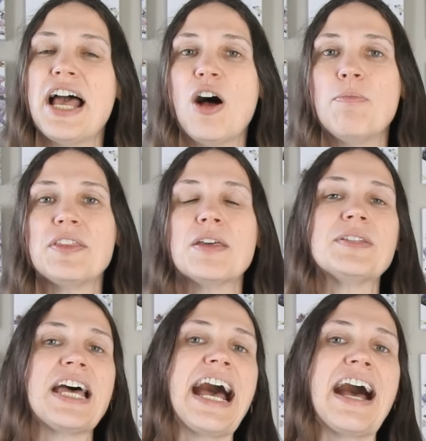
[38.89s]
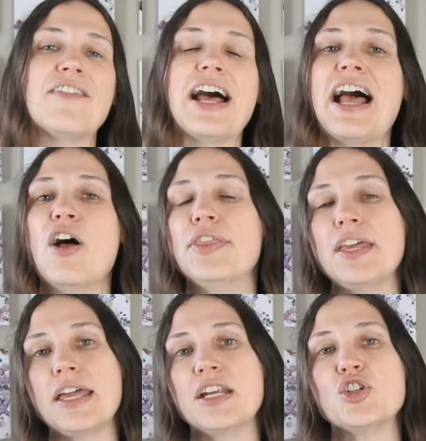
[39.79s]
helping them to have a
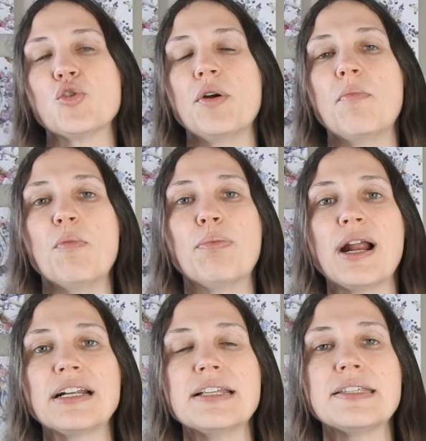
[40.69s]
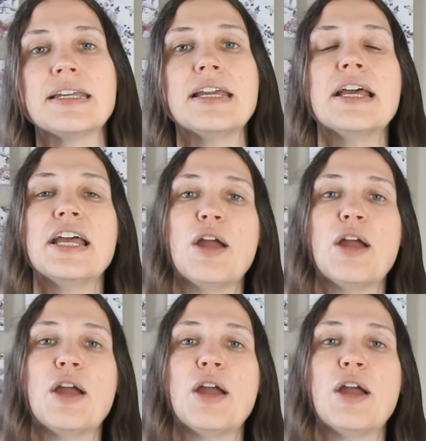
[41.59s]
healthy and enjoyable pregnancy